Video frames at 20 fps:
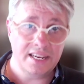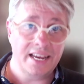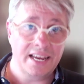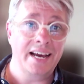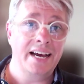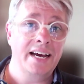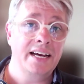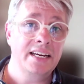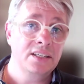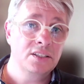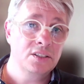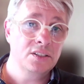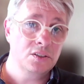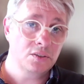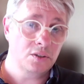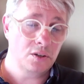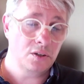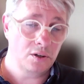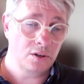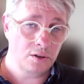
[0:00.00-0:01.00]
both the
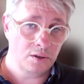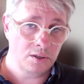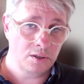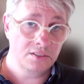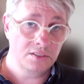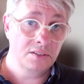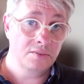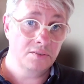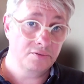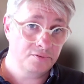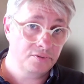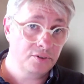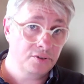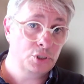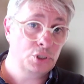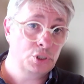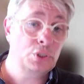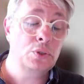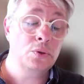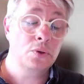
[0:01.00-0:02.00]
assets and
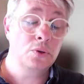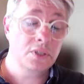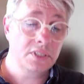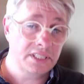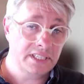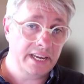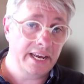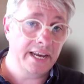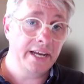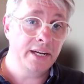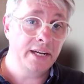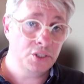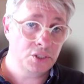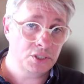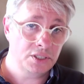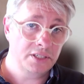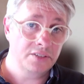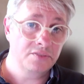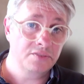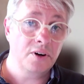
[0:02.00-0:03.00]
for sure
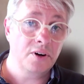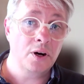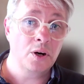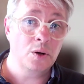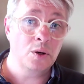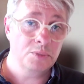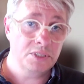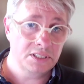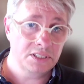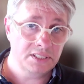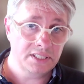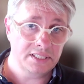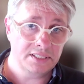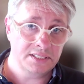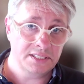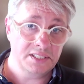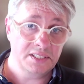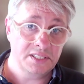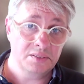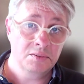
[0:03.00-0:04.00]
the edge environment
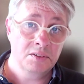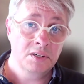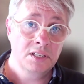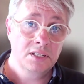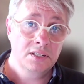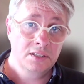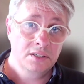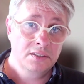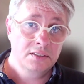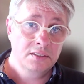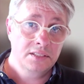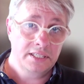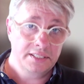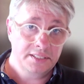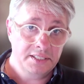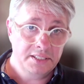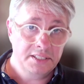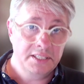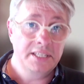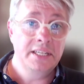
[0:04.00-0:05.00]
that they
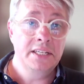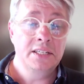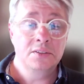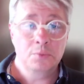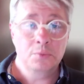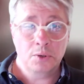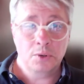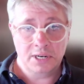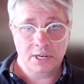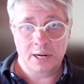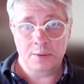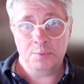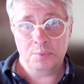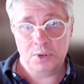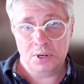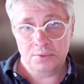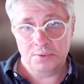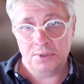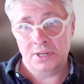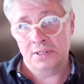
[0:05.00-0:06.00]
need, where
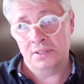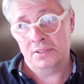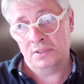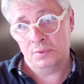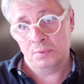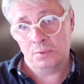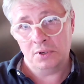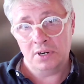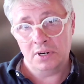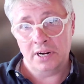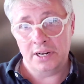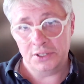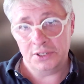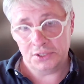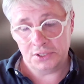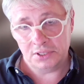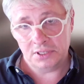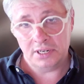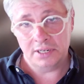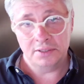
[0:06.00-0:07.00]
Kepware runs, where
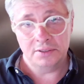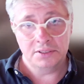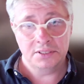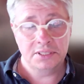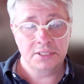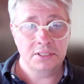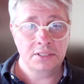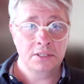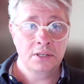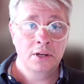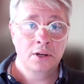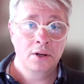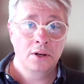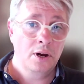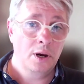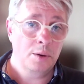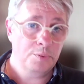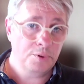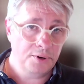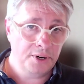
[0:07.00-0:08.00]
Azure IoT
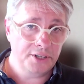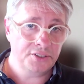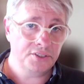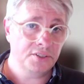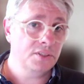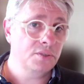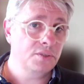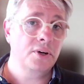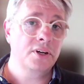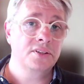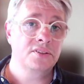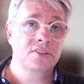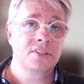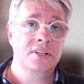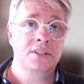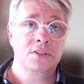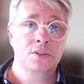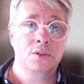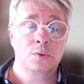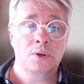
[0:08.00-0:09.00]
operations runs,
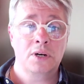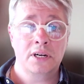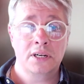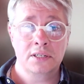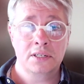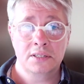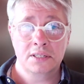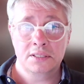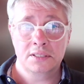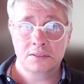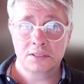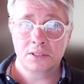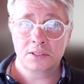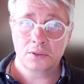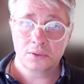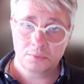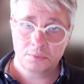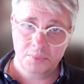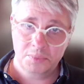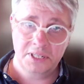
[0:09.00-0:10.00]
and so on. And,
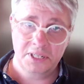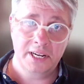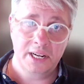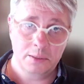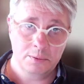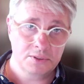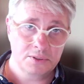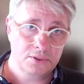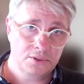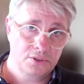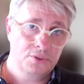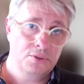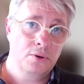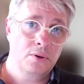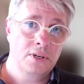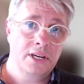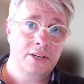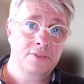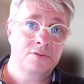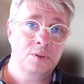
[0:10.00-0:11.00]
being able to control
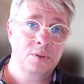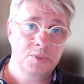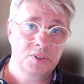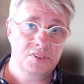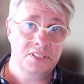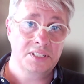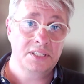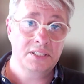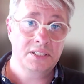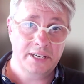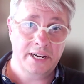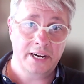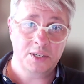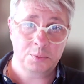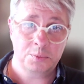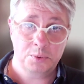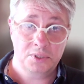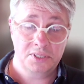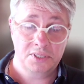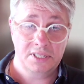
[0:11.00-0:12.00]
that from a single
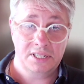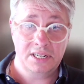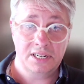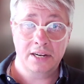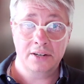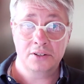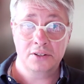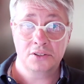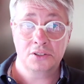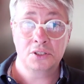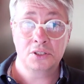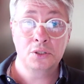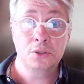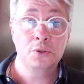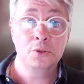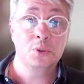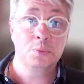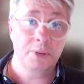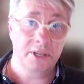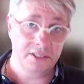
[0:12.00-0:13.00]
dashboard in the cloud is a
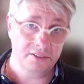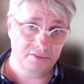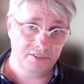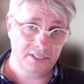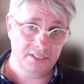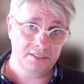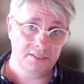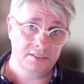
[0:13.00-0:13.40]
huge benefit,